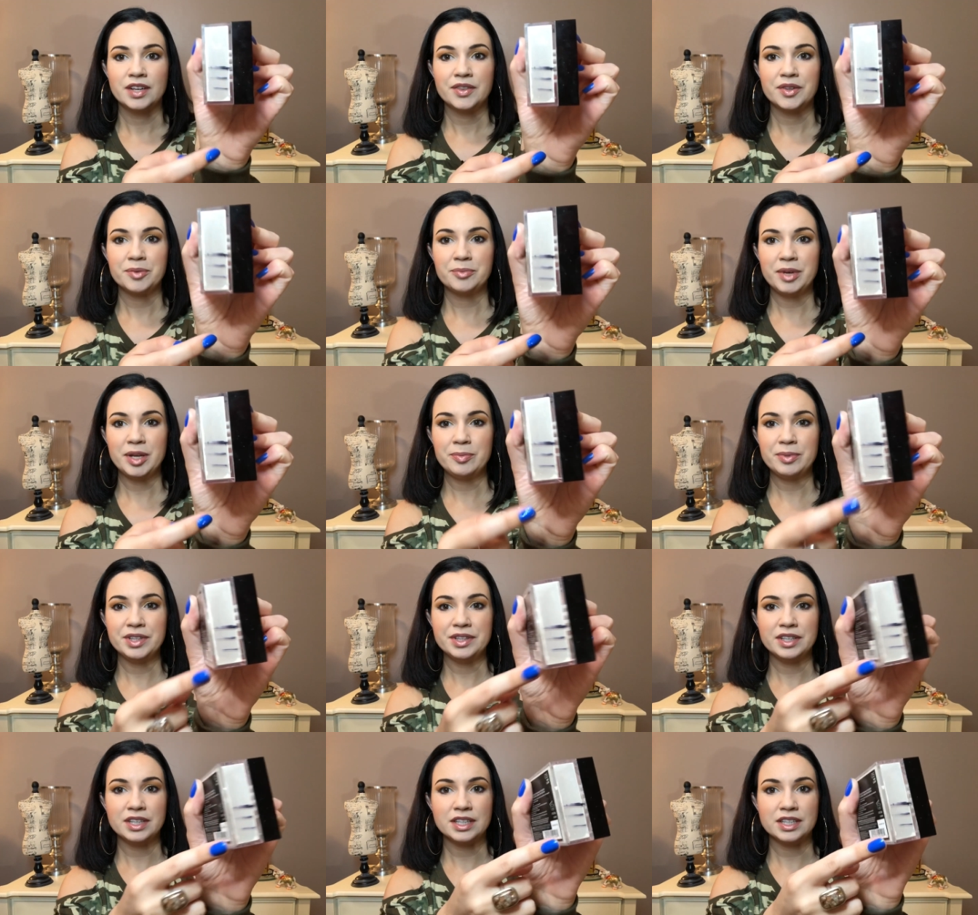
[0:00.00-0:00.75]
There may
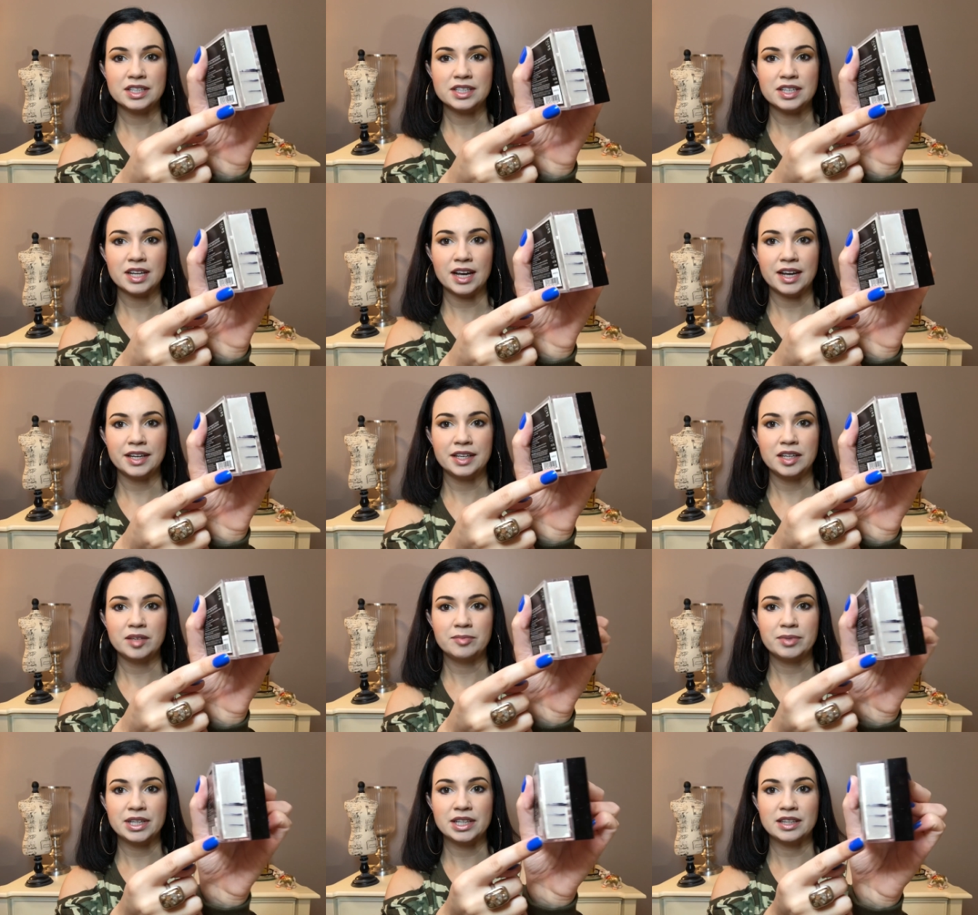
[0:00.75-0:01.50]
be like a
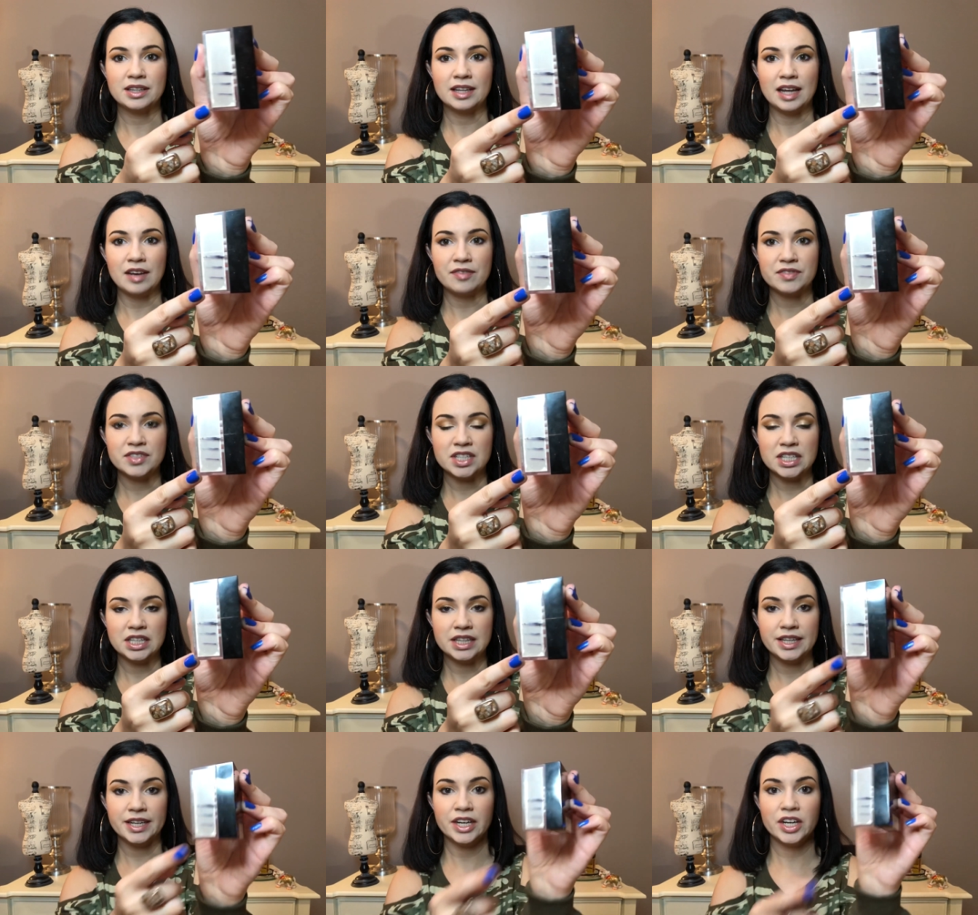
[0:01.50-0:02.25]
tiny bit left
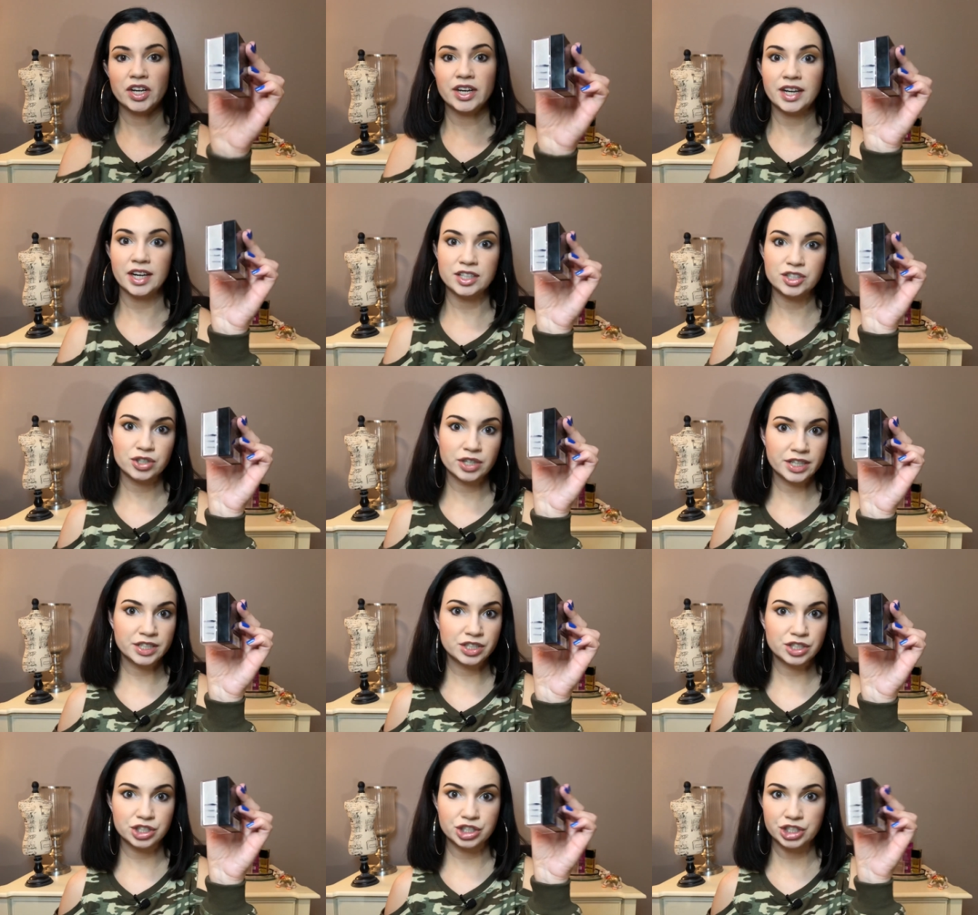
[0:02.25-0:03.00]
in there, and I
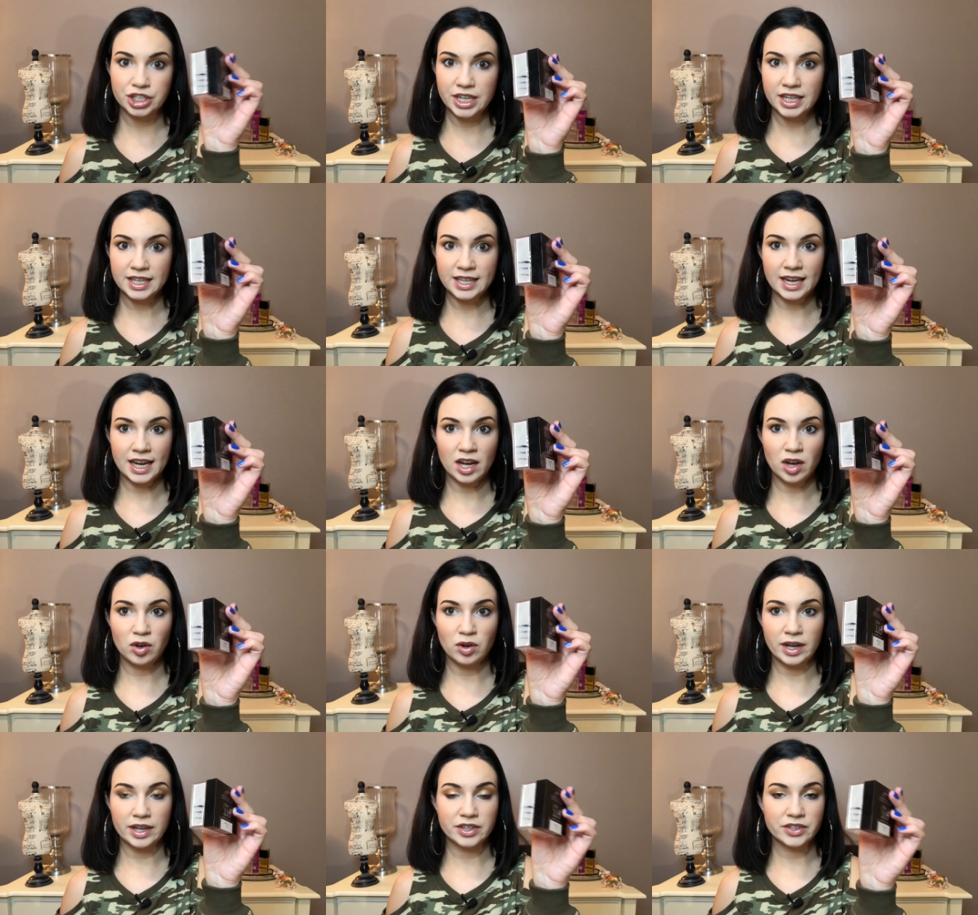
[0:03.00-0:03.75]
tried to shake it
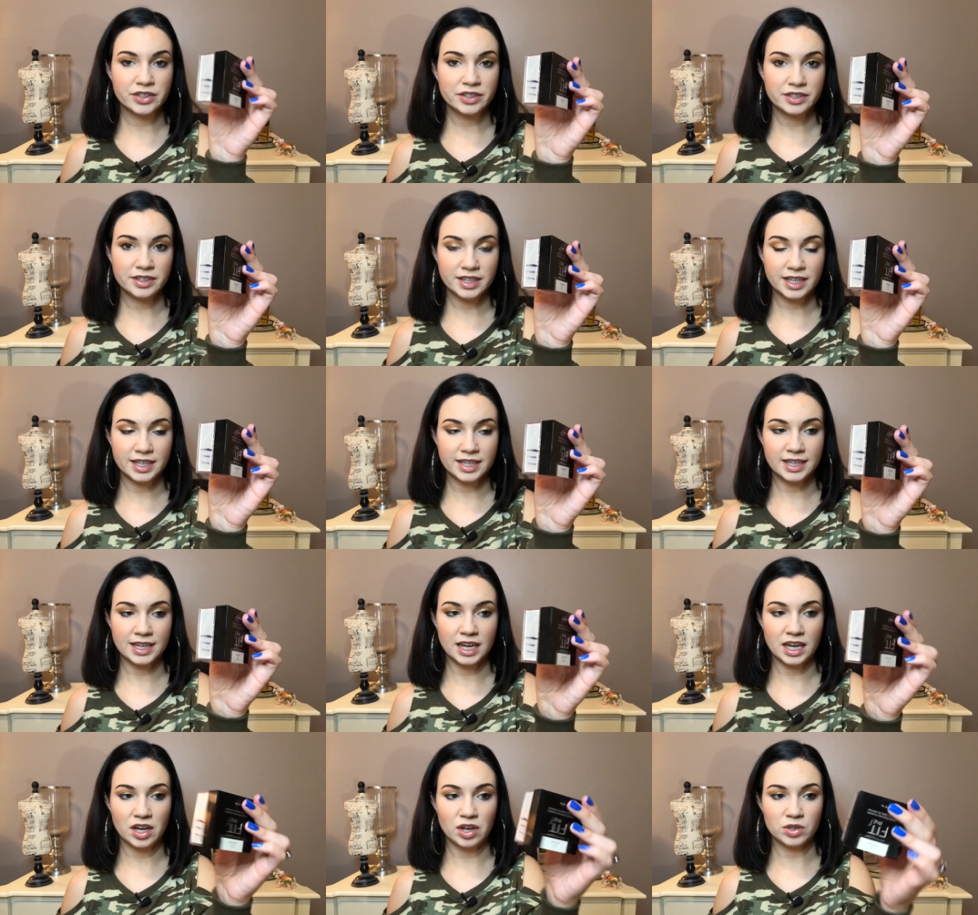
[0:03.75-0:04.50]
out. I couldn't get
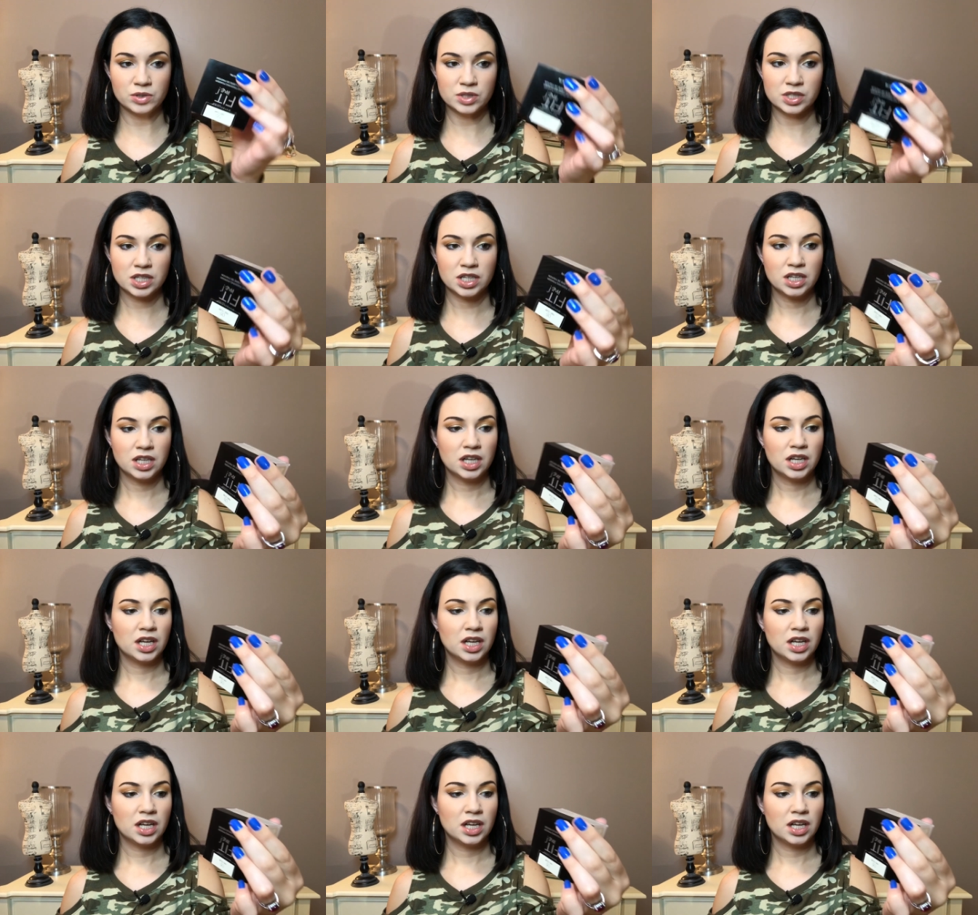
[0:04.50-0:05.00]
it out.